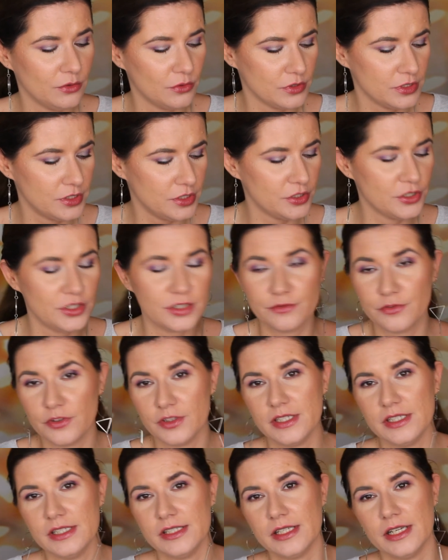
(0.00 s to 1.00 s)
or searching for
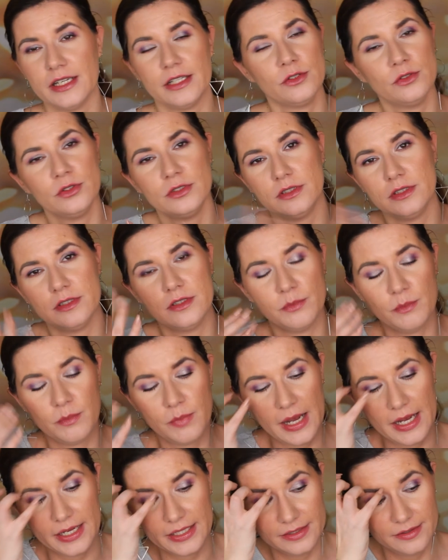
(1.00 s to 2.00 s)
this and I couldn't
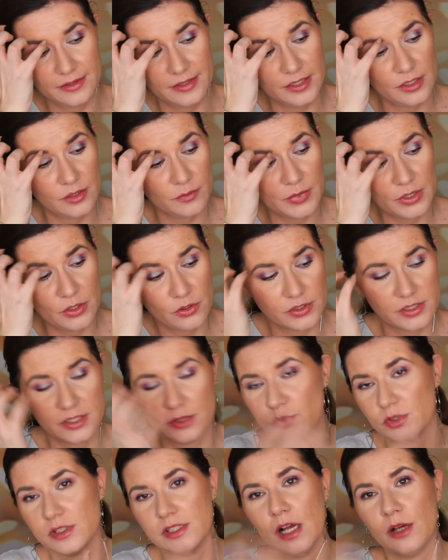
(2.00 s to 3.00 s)
buy it here because
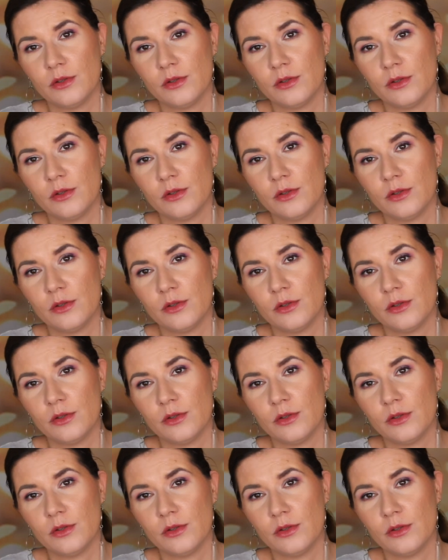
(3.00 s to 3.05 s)
it was